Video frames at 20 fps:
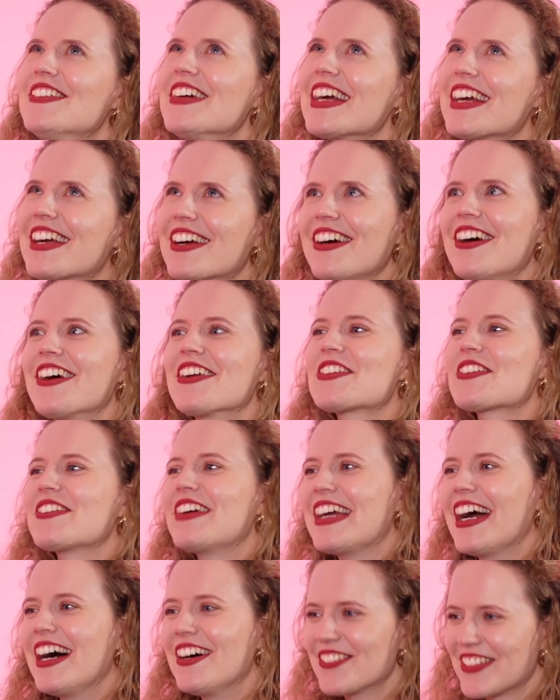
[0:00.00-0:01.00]
my gosh,
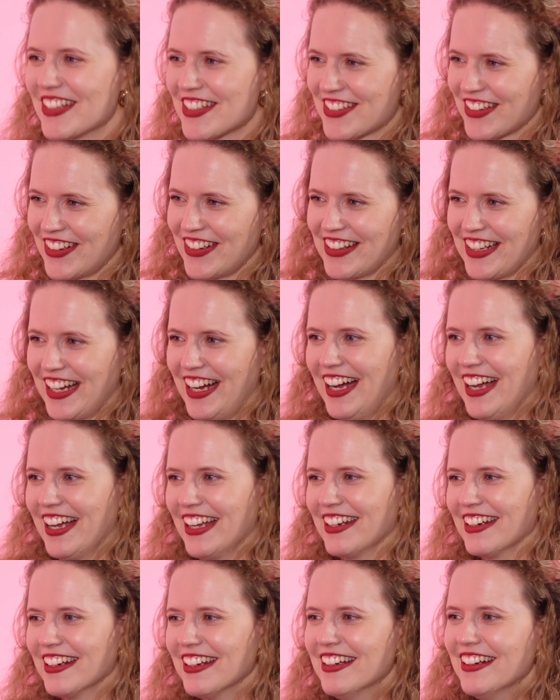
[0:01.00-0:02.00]
we have to do
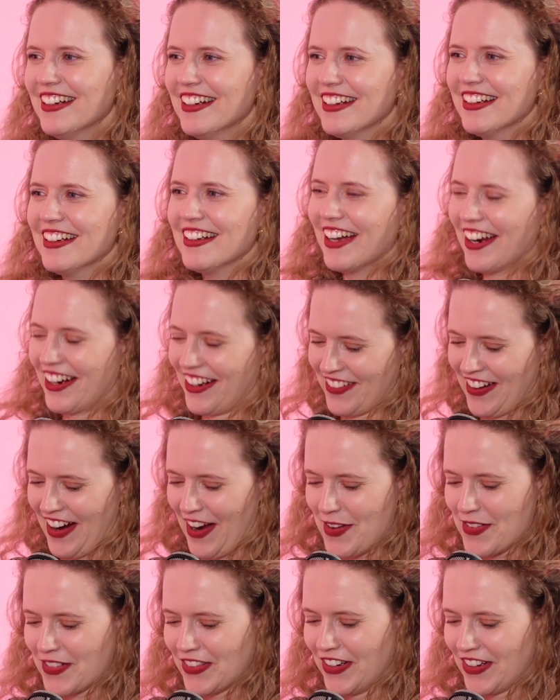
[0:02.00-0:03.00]
that. All
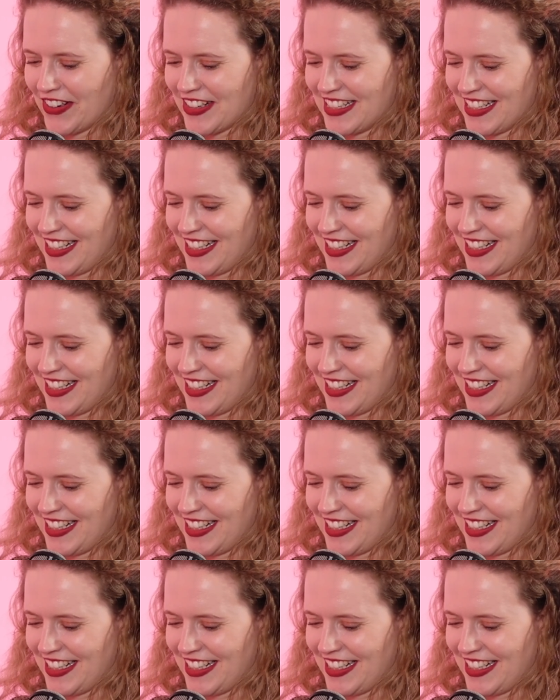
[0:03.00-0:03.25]
right, locked